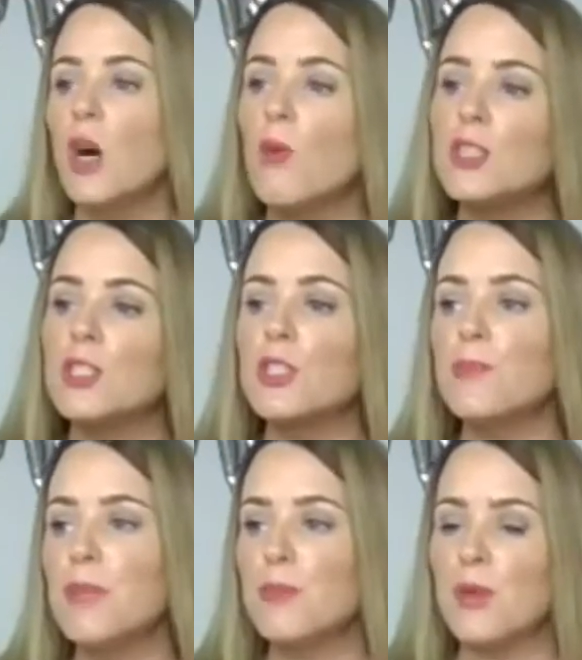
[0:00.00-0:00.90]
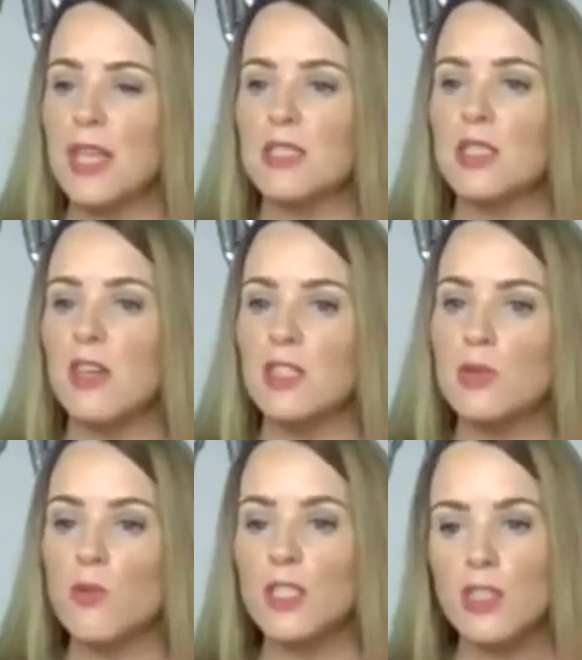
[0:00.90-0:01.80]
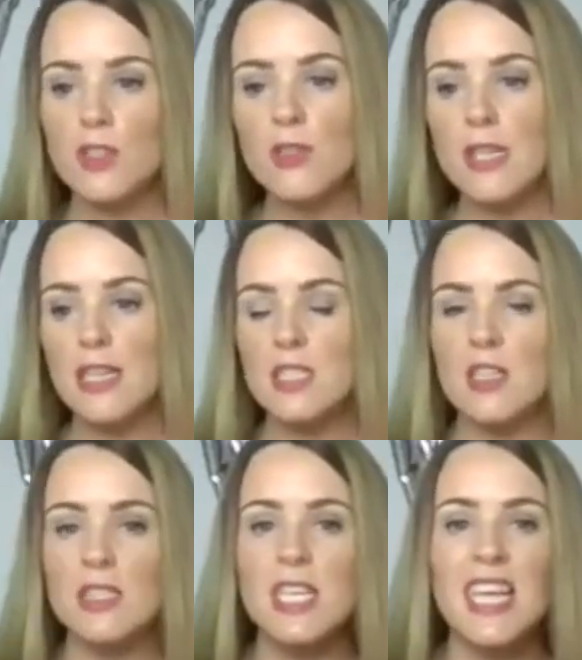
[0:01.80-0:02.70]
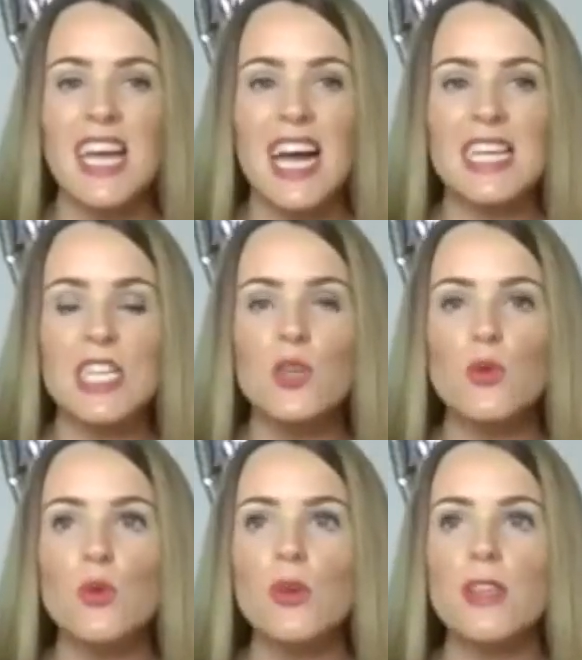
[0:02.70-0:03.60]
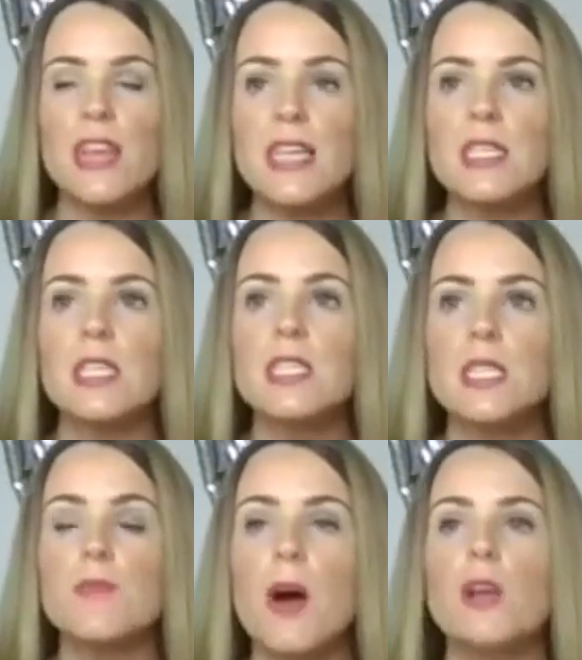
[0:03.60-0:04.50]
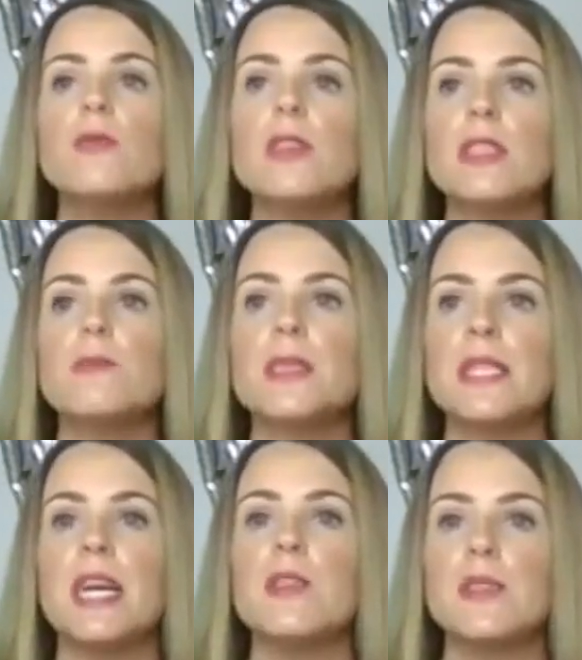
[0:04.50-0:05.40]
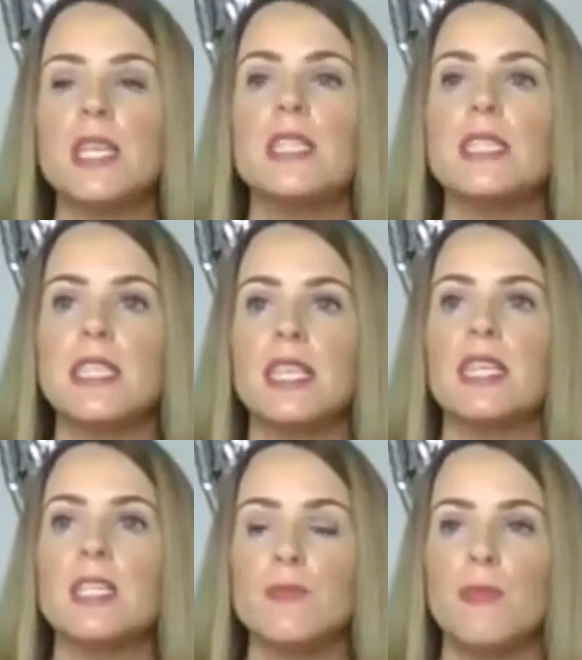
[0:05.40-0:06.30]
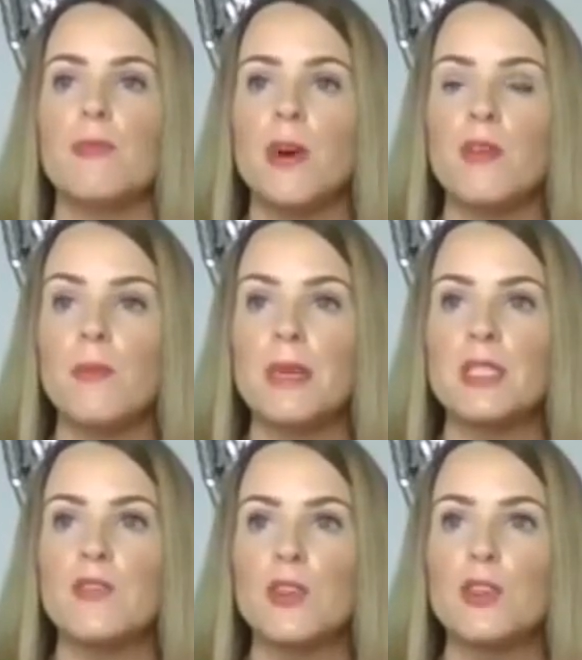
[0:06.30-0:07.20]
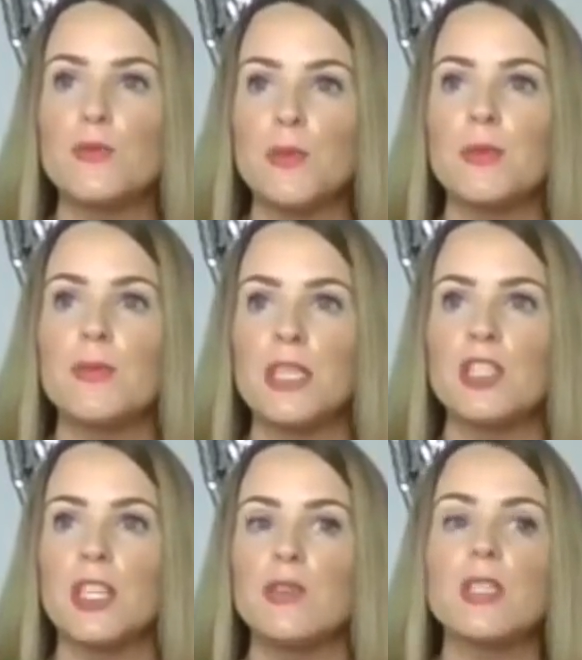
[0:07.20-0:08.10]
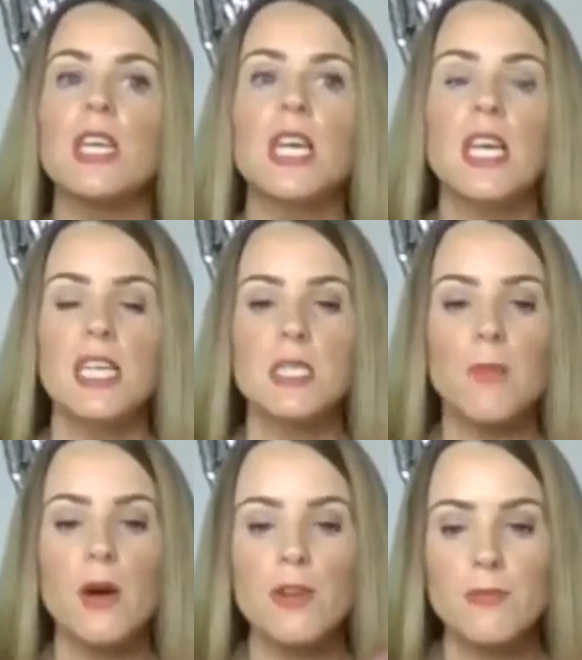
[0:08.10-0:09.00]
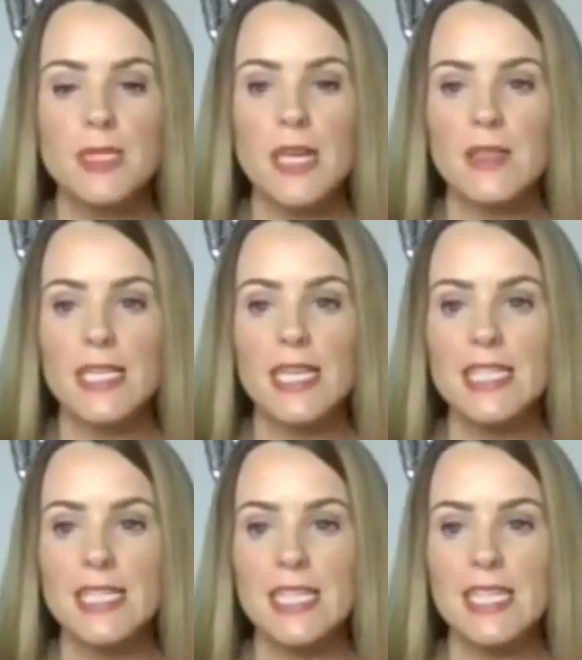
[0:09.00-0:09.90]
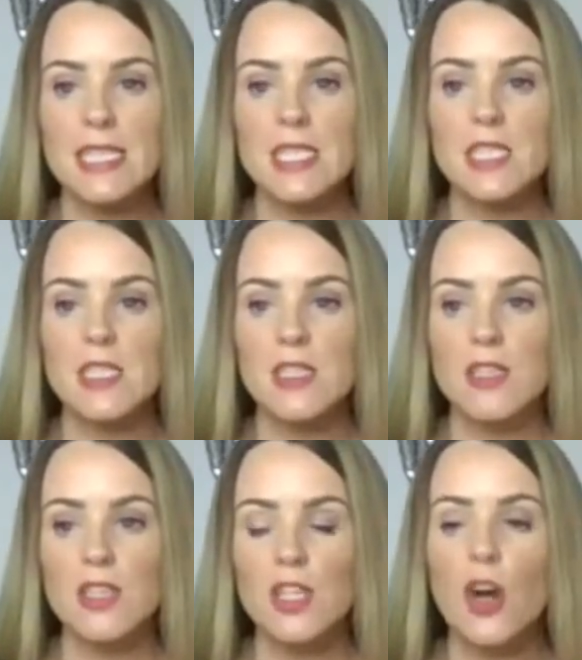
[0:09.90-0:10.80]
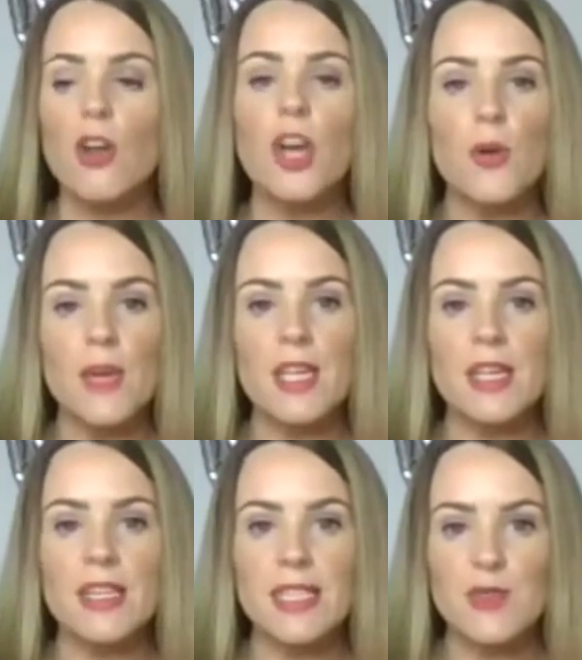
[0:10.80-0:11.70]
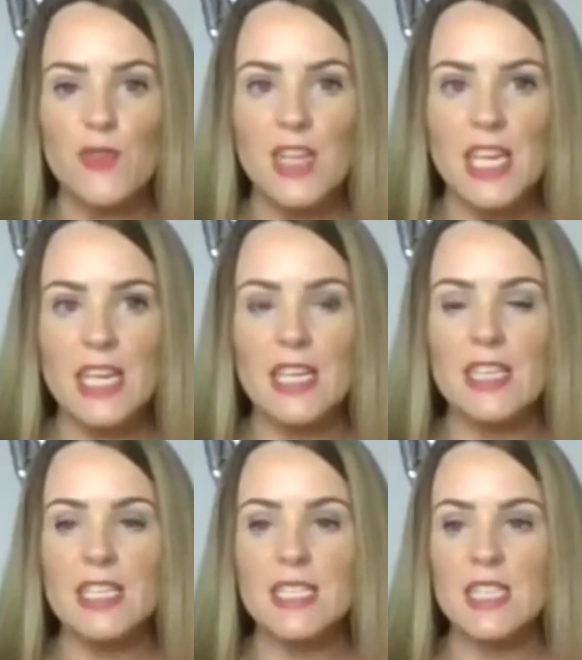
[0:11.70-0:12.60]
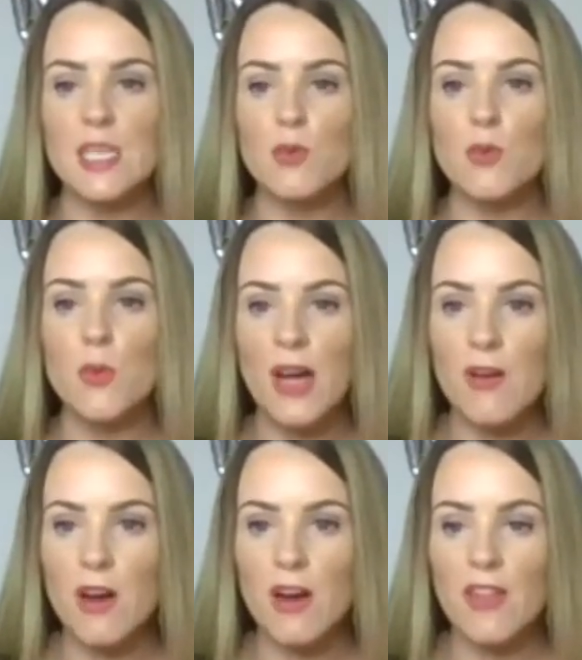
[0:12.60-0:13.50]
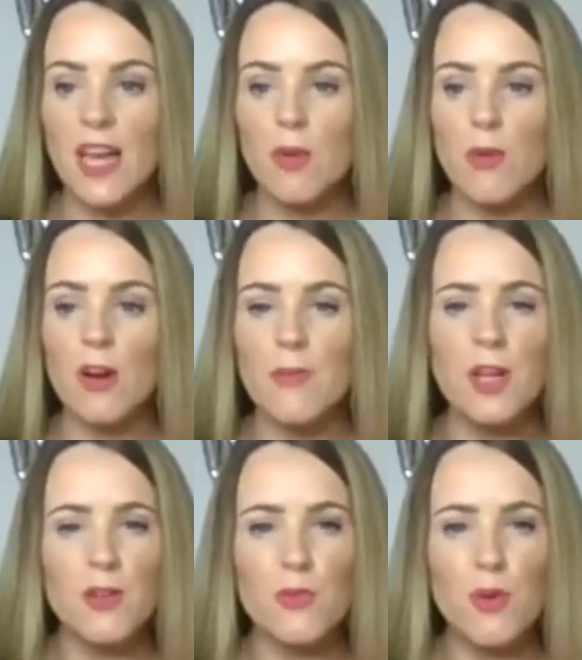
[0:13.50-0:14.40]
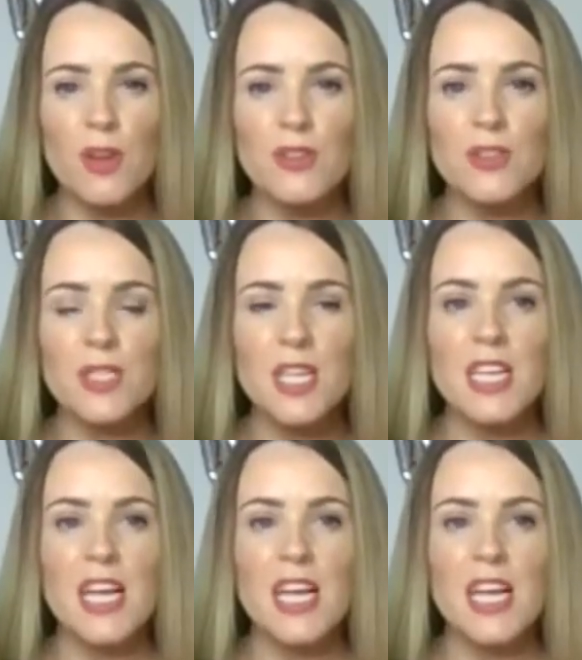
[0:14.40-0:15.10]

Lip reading: And why do some people get signs and why don't you get signs? And they can spiral themselves into this, I've got massive goosebumps, I'm being channeled, spiral themselves into this not knowing and this fear and this like, where are they? Where are my loved ones?